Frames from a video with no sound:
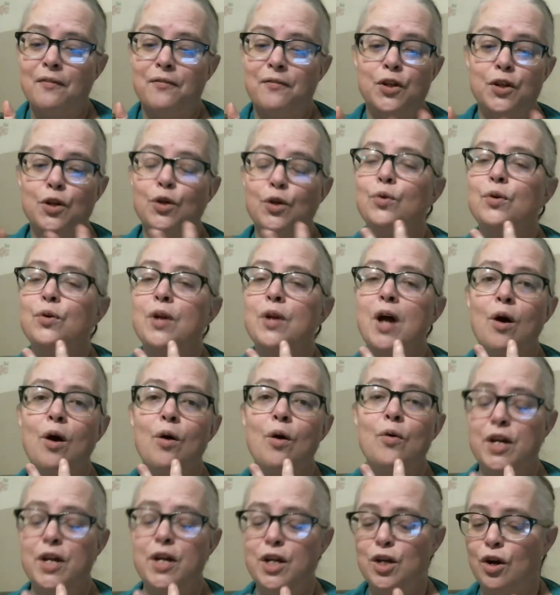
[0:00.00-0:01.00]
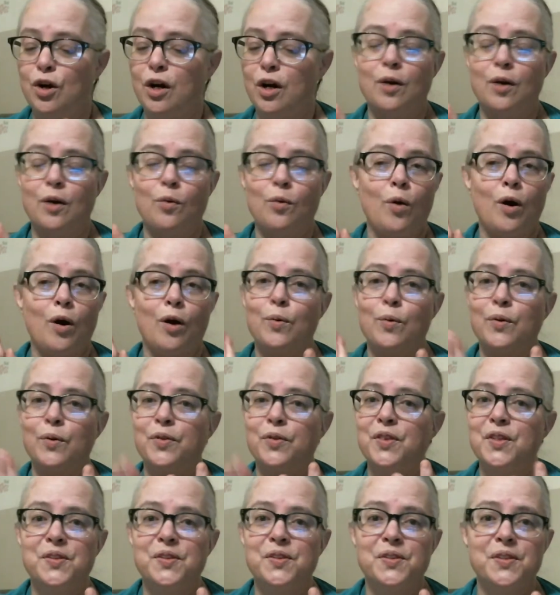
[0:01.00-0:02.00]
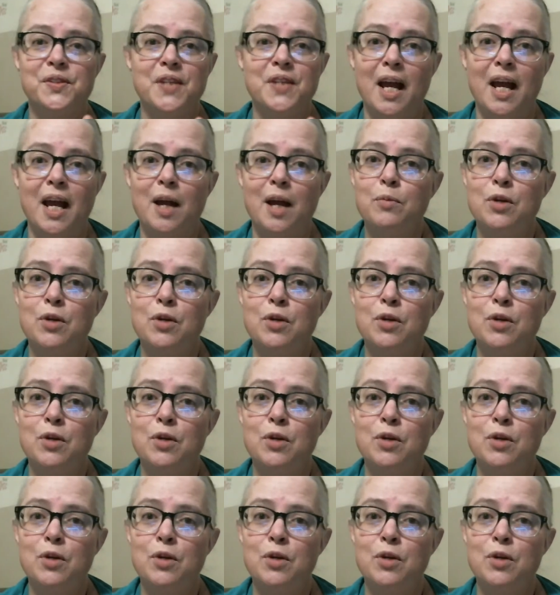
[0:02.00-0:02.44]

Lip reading: you know that you're going to work with the same